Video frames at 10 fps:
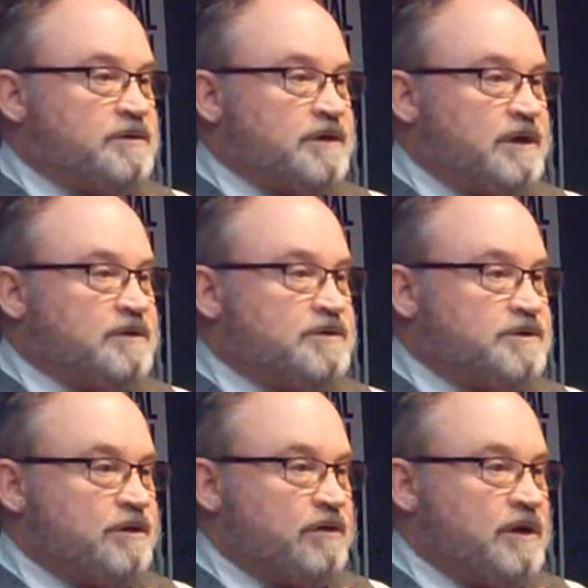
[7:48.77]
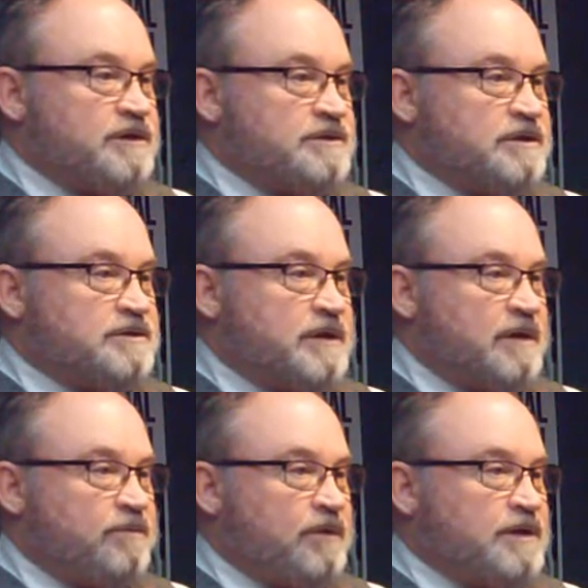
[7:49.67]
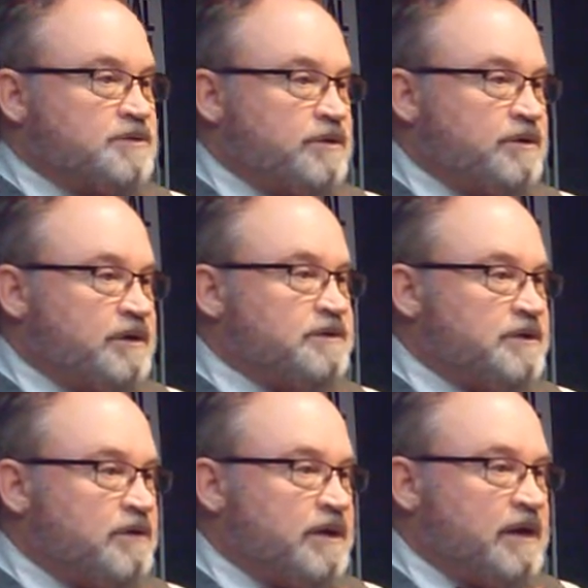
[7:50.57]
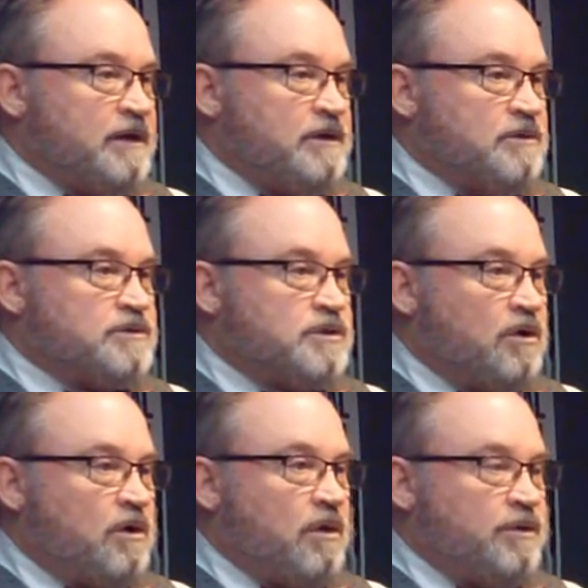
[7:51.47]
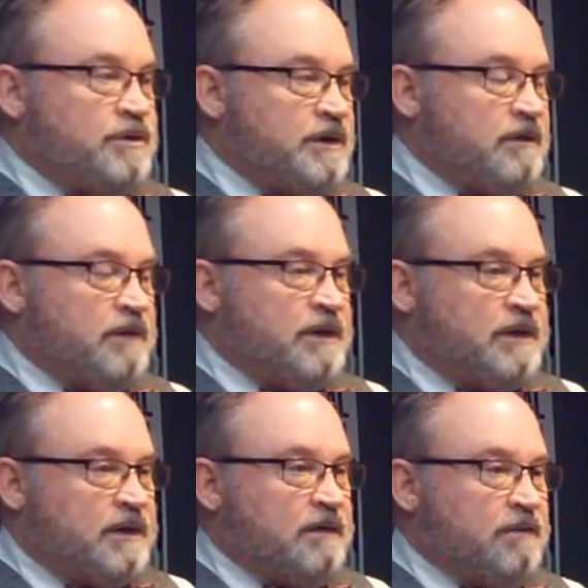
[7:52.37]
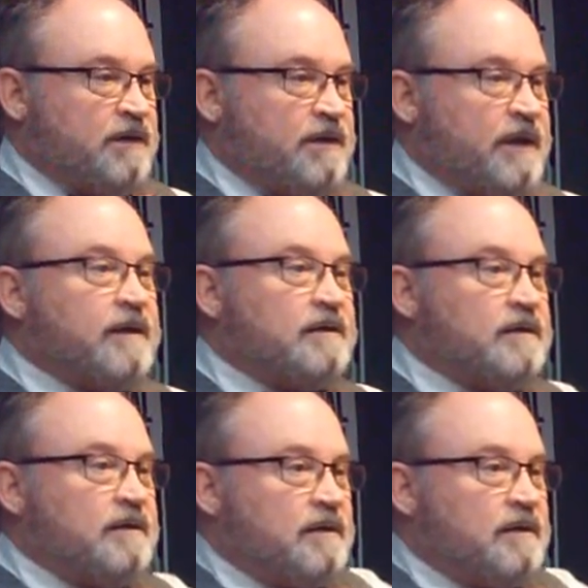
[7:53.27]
to consider us as a place where you can donate a used car when you get ready to get rid of that.